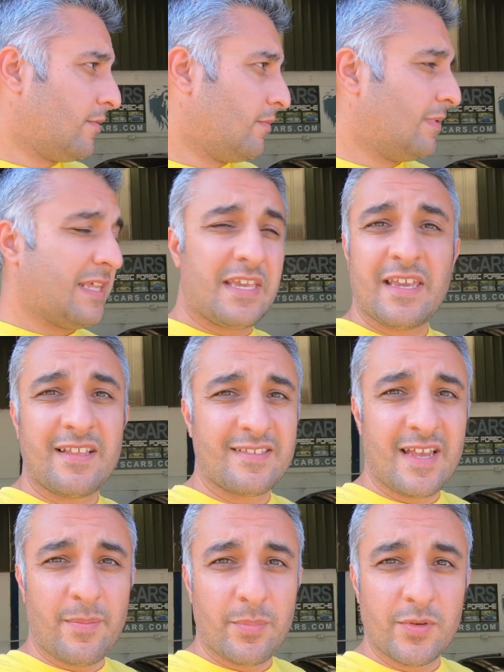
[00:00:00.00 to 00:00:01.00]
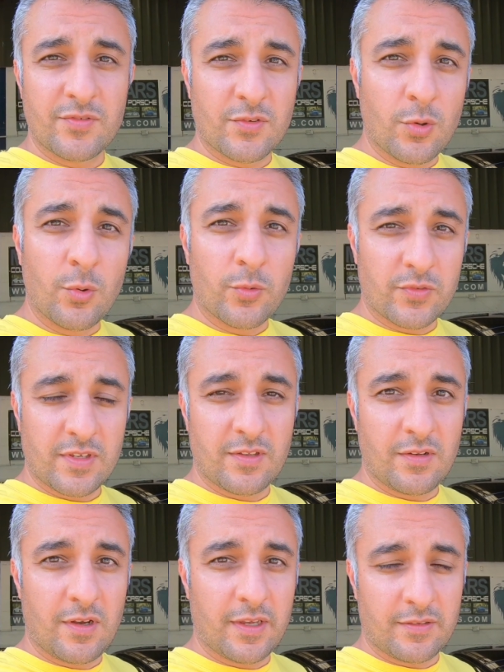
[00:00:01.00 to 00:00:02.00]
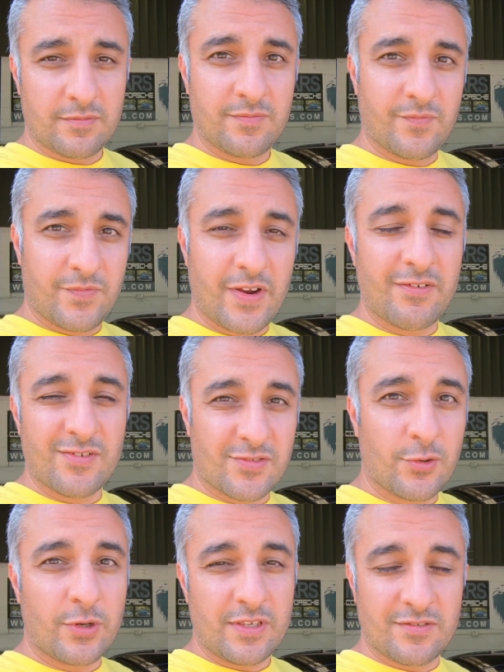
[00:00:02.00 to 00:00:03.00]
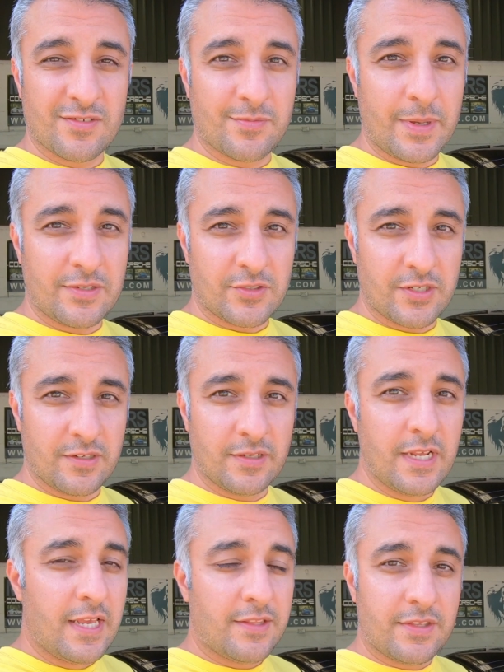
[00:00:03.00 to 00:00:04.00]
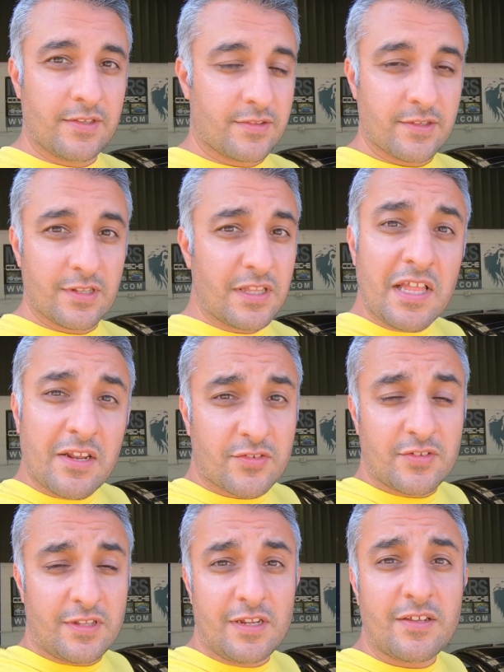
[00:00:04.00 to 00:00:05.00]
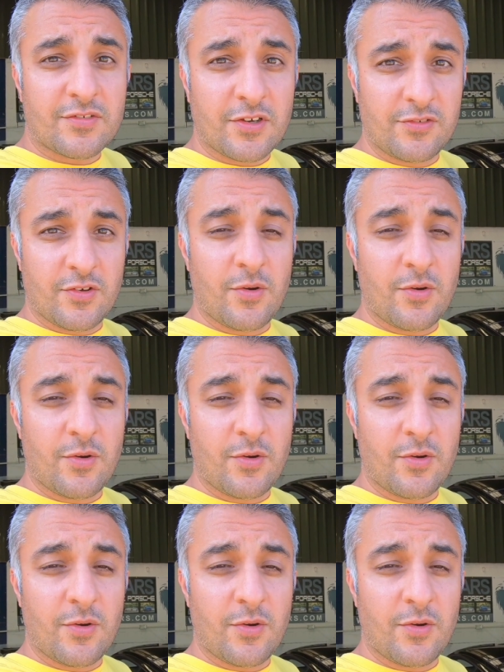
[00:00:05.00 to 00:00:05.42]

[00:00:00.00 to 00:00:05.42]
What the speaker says: leaking dampers causing like very soggy suspension. The list goes